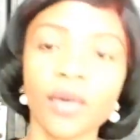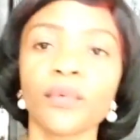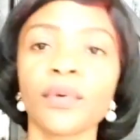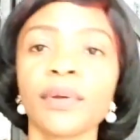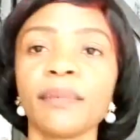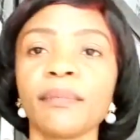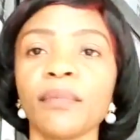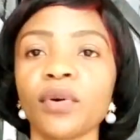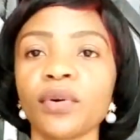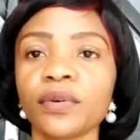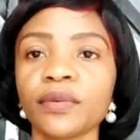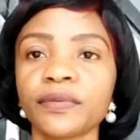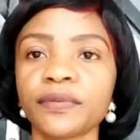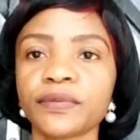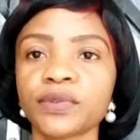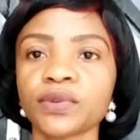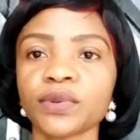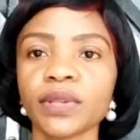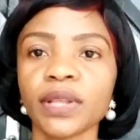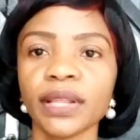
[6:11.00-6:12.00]
We move
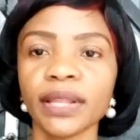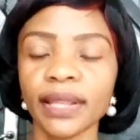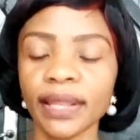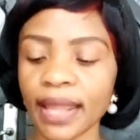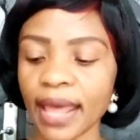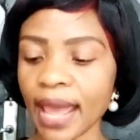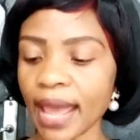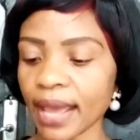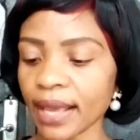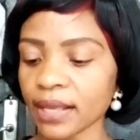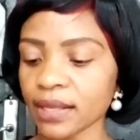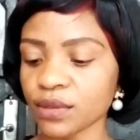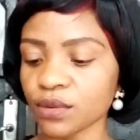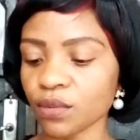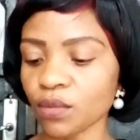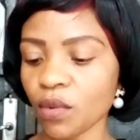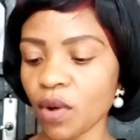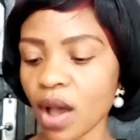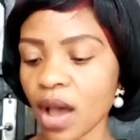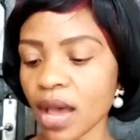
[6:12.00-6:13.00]
to the next
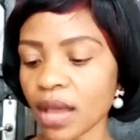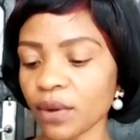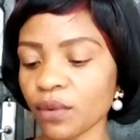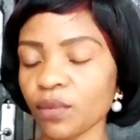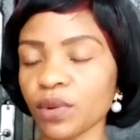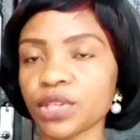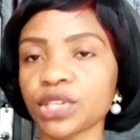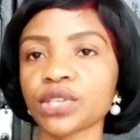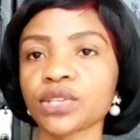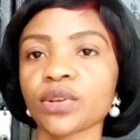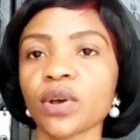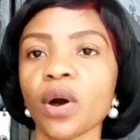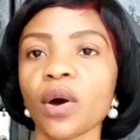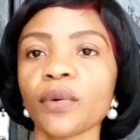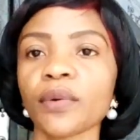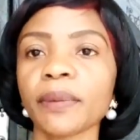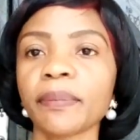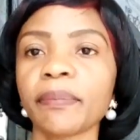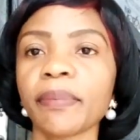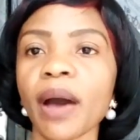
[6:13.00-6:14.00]
one, which is
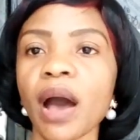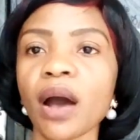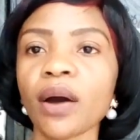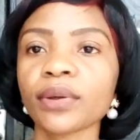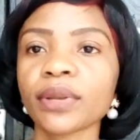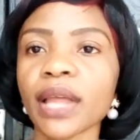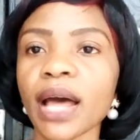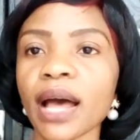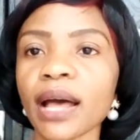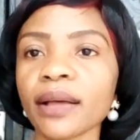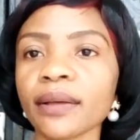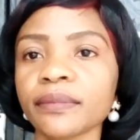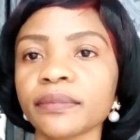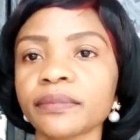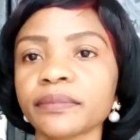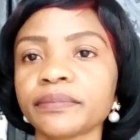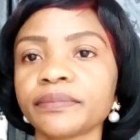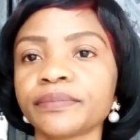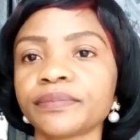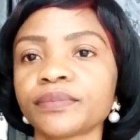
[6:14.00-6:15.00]
curry powder.
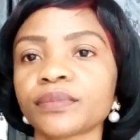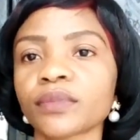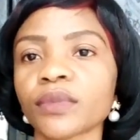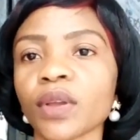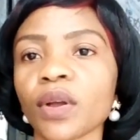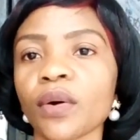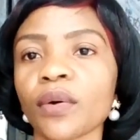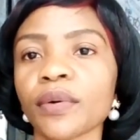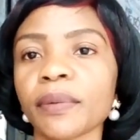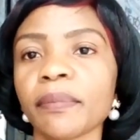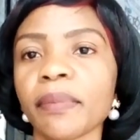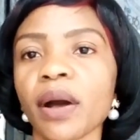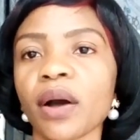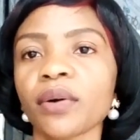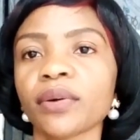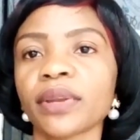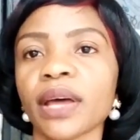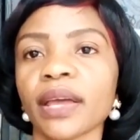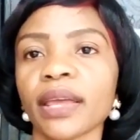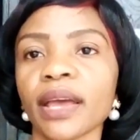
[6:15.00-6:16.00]
Curry
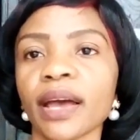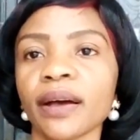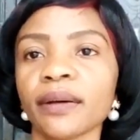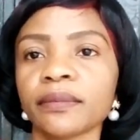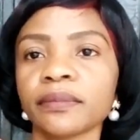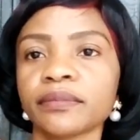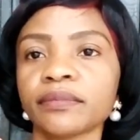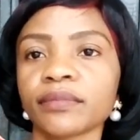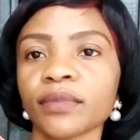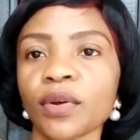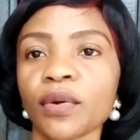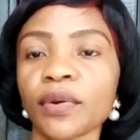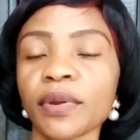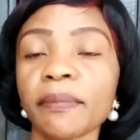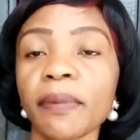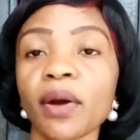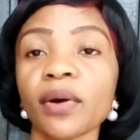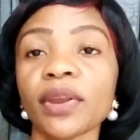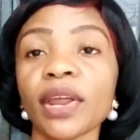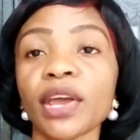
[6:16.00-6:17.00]
powder, yeah. Curry
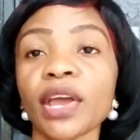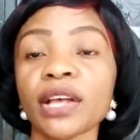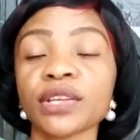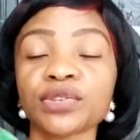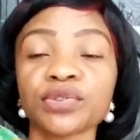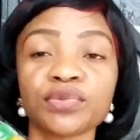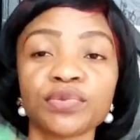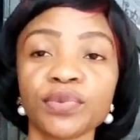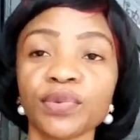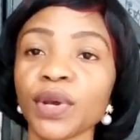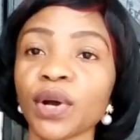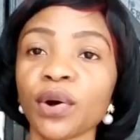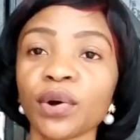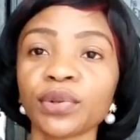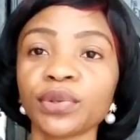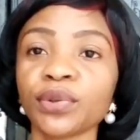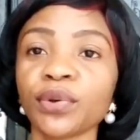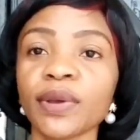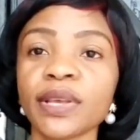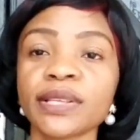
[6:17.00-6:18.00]
powder, as we
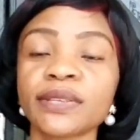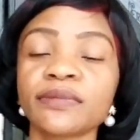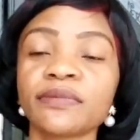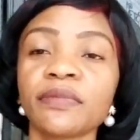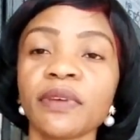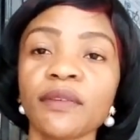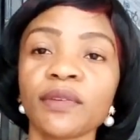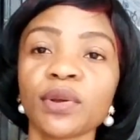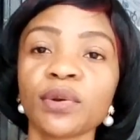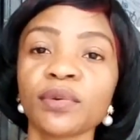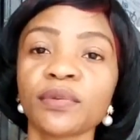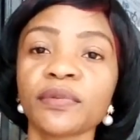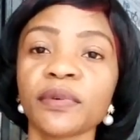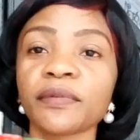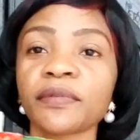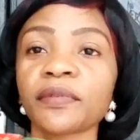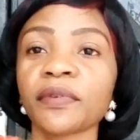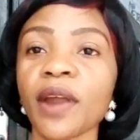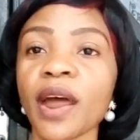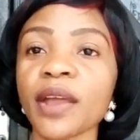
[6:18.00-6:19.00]
all know, is very good
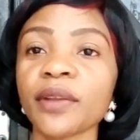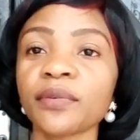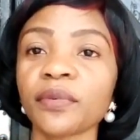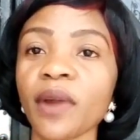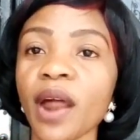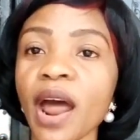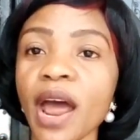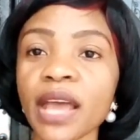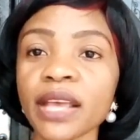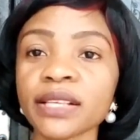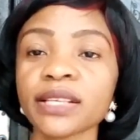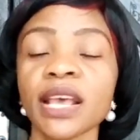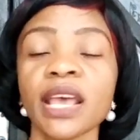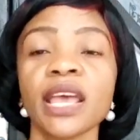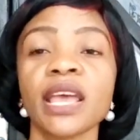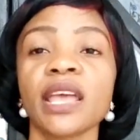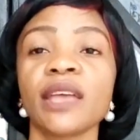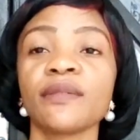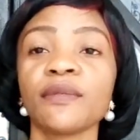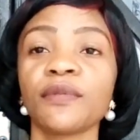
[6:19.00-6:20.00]
for fried rice,
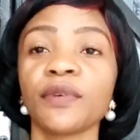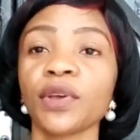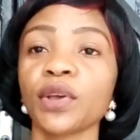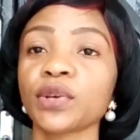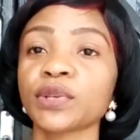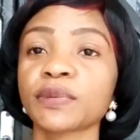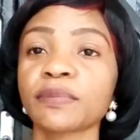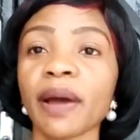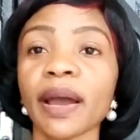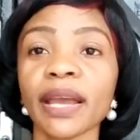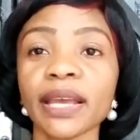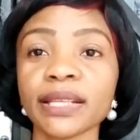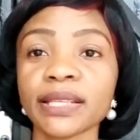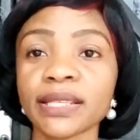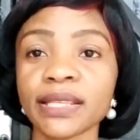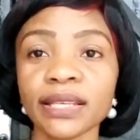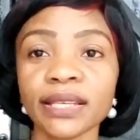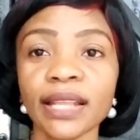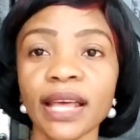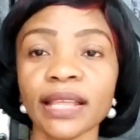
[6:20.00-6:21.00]
even for your
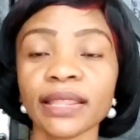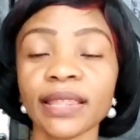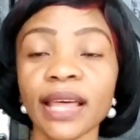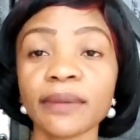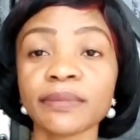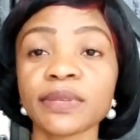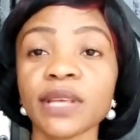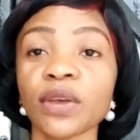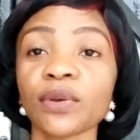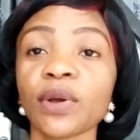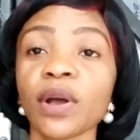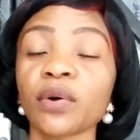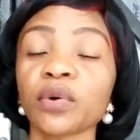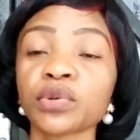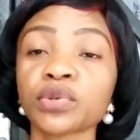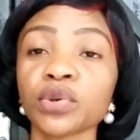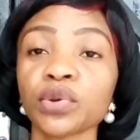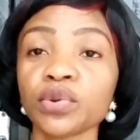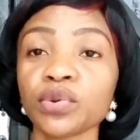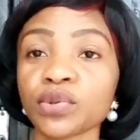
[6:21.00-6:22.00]
spaghetti. There are times that you can
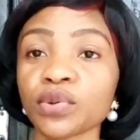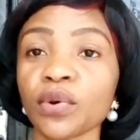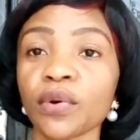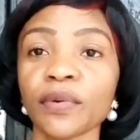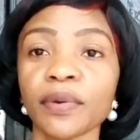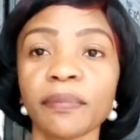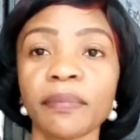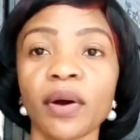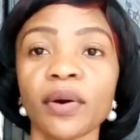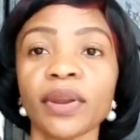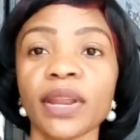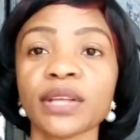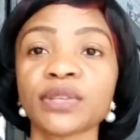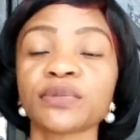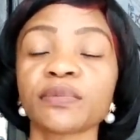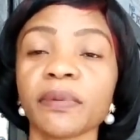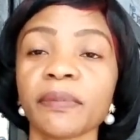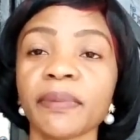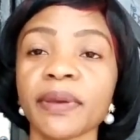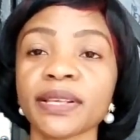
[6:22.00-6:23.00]
also use curry powder
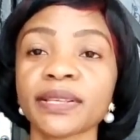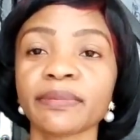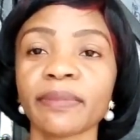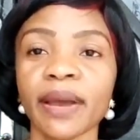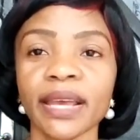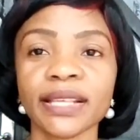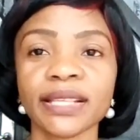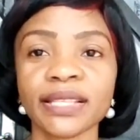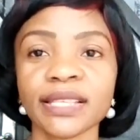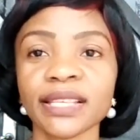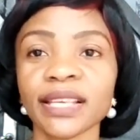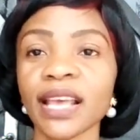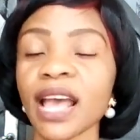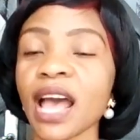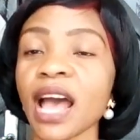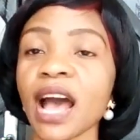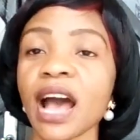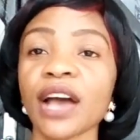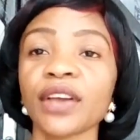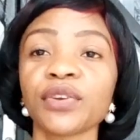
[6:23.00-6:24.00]
to prepare spaghetti,
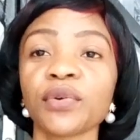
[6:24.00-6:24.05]
and